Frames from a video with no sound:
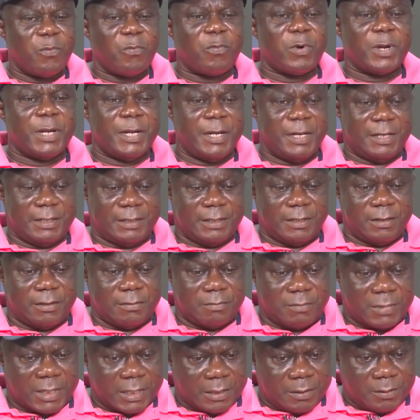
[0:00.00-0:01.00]
We,
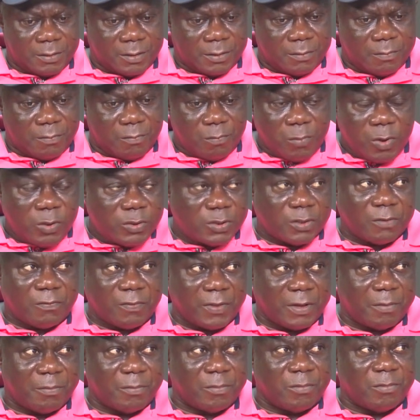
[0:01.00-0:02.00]
and most
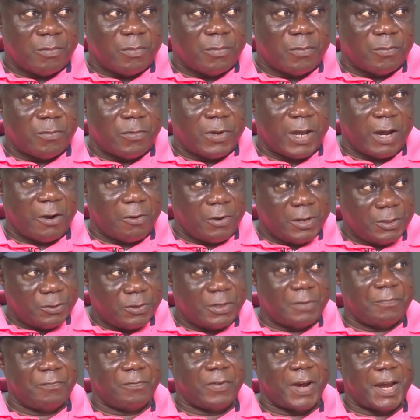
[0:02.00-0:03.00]
of them, we are going
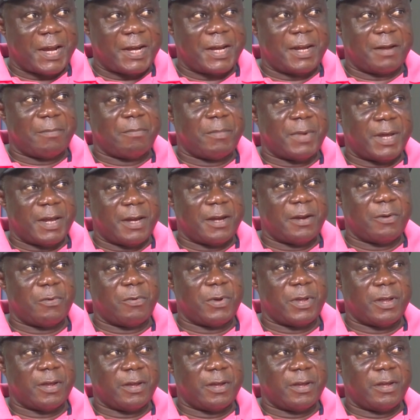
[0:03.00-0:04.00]
to invite them in a
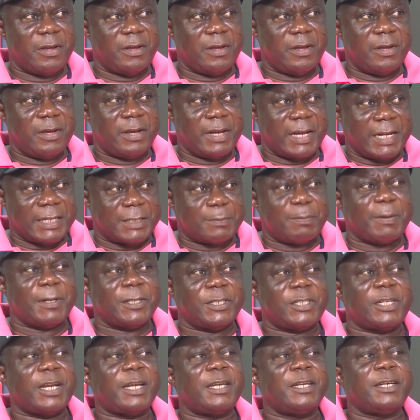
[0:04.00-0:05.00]
way,
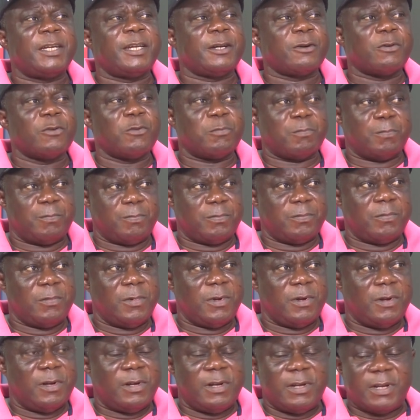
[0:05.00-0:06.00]
especially the group.
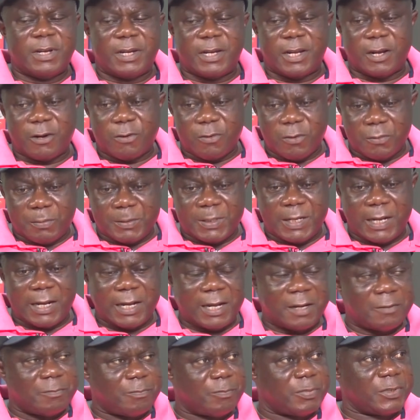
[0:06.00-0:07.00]
Okay. The groups
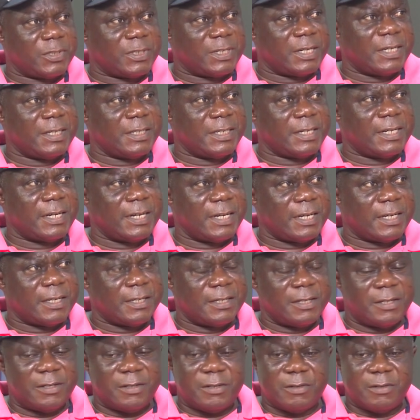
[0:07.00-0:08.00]
that have presented that